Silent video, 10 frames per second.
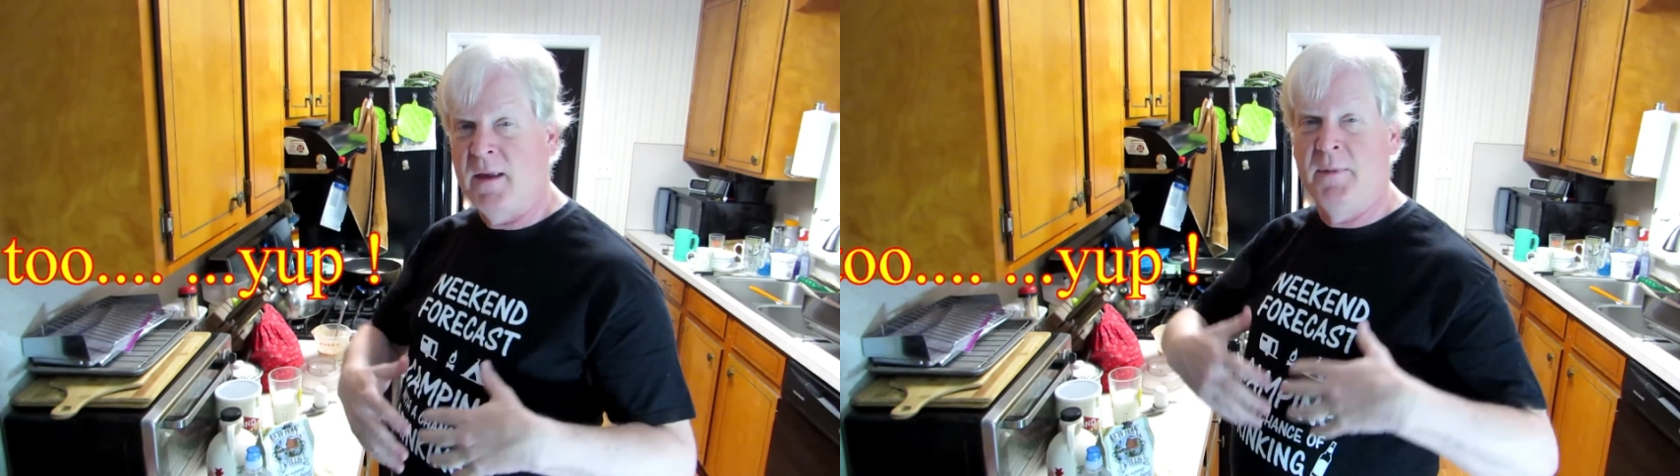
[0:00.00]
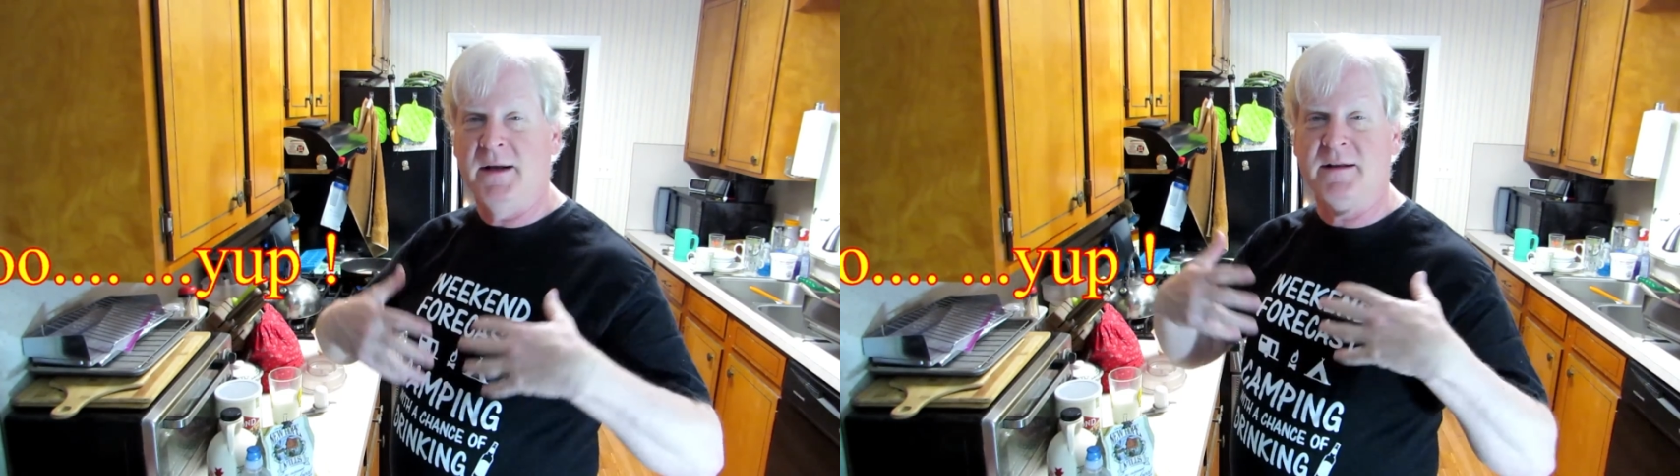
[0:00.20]

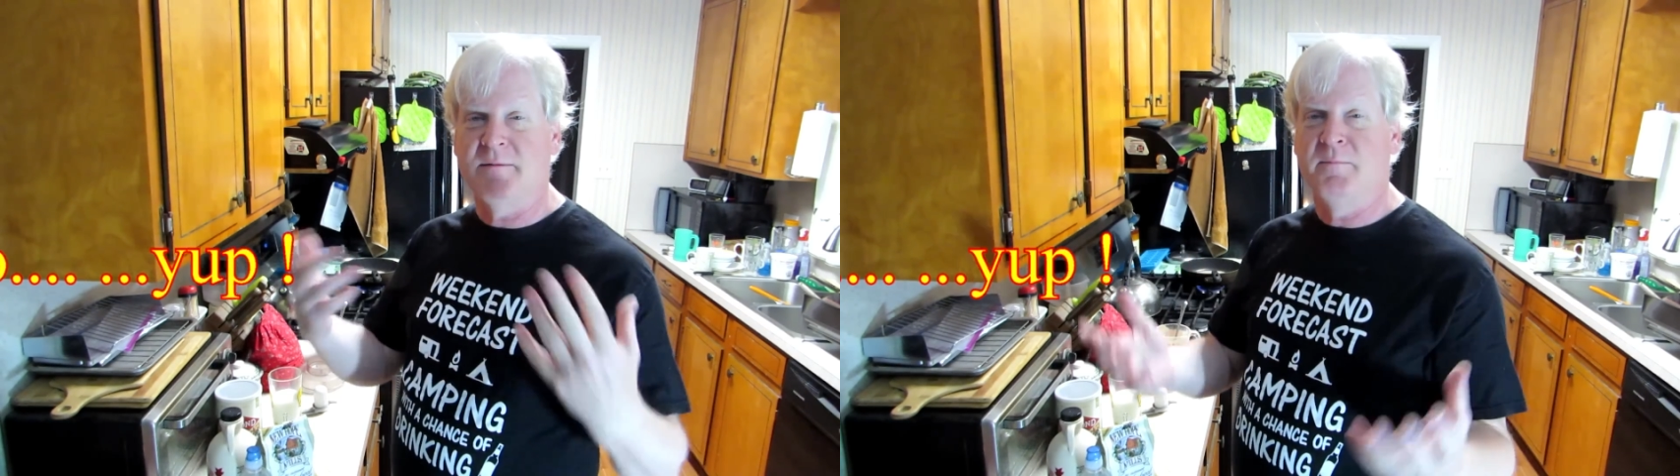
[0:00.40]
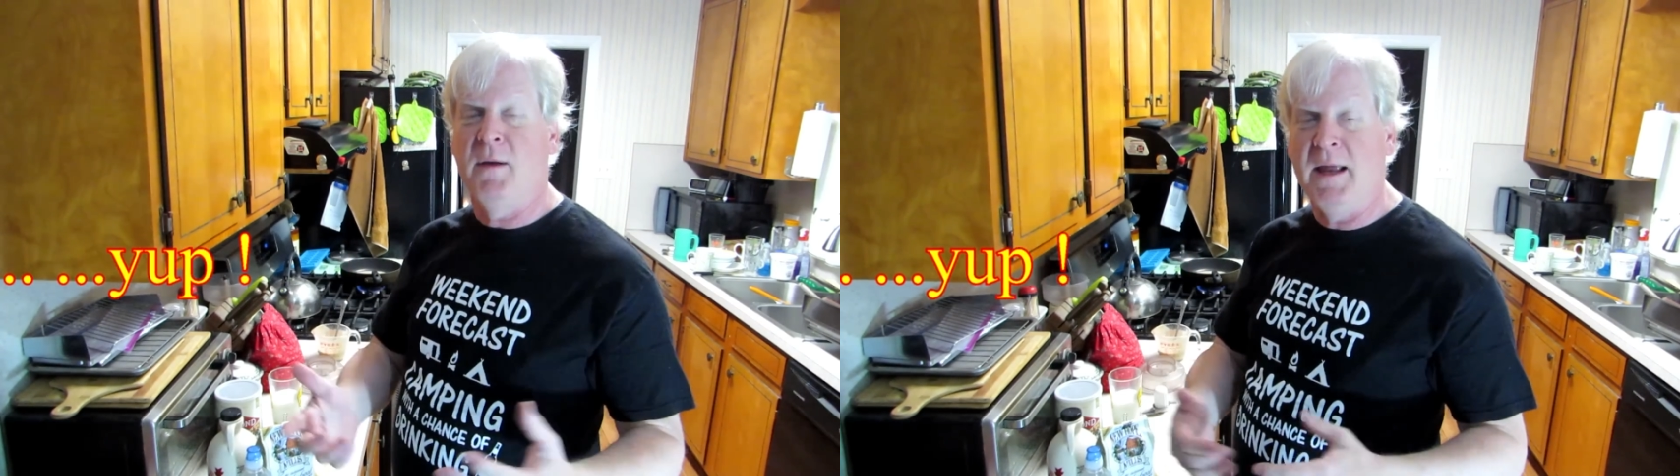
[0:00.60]

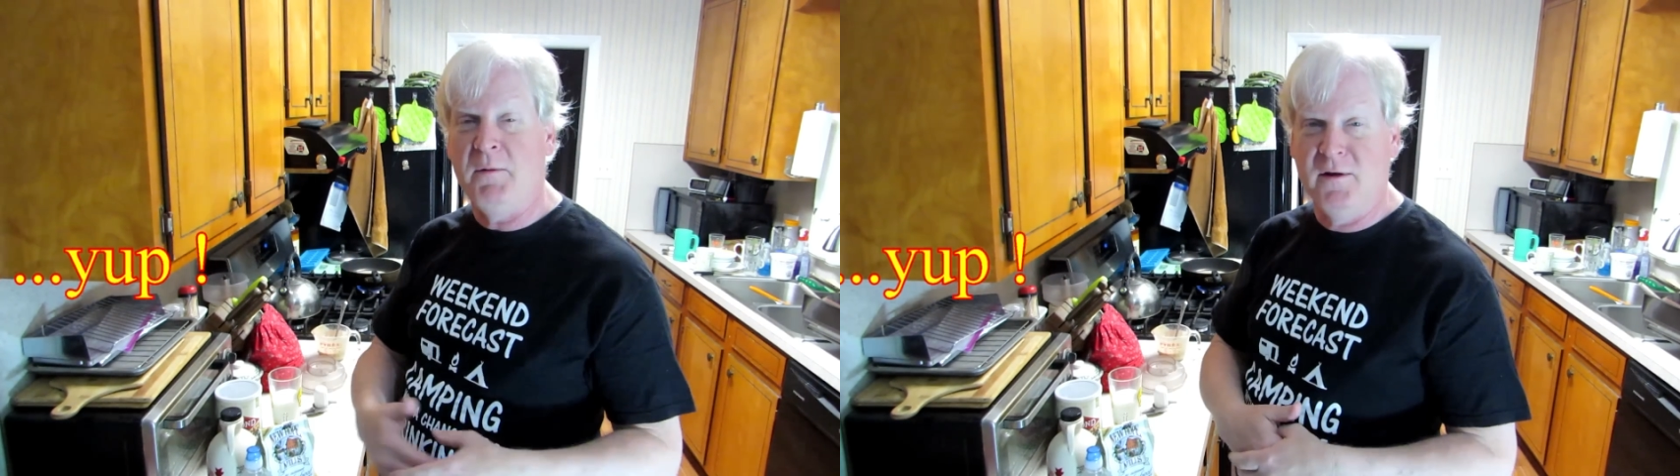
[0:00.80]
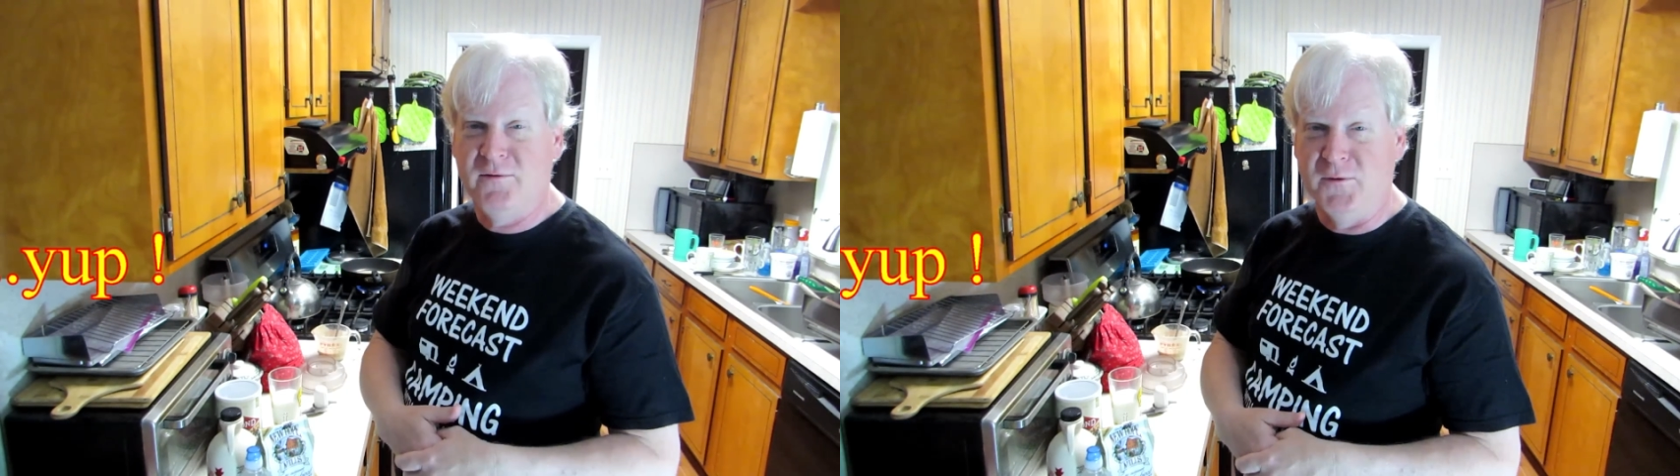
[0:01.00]
But play
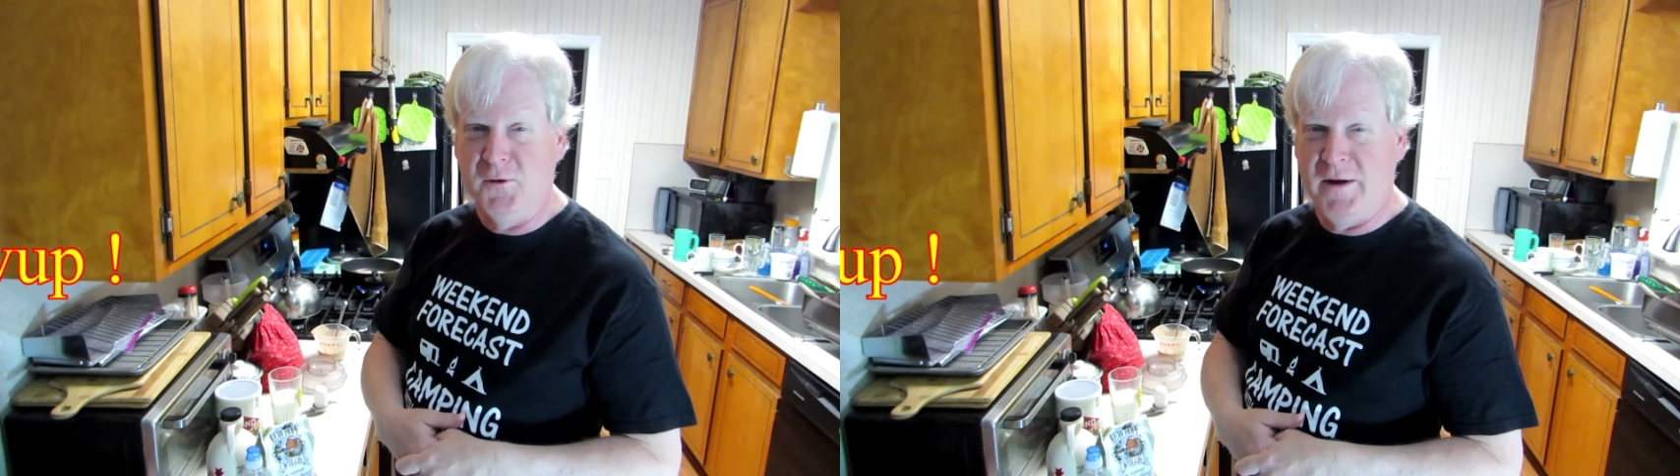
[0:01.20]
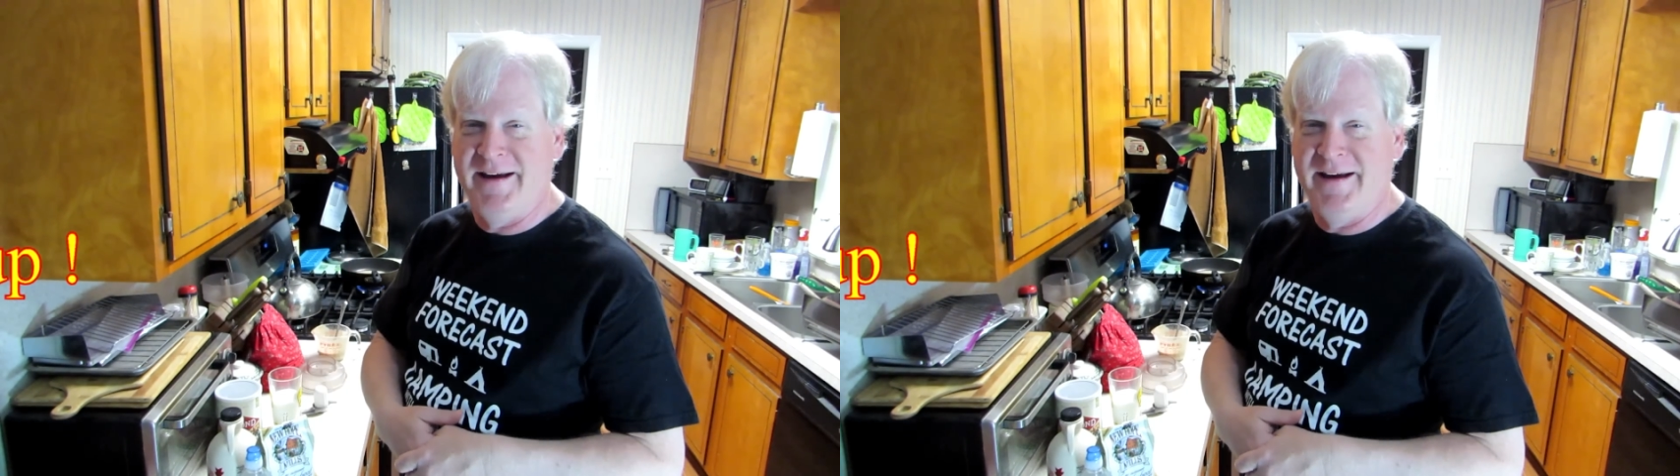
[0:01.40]
with your food.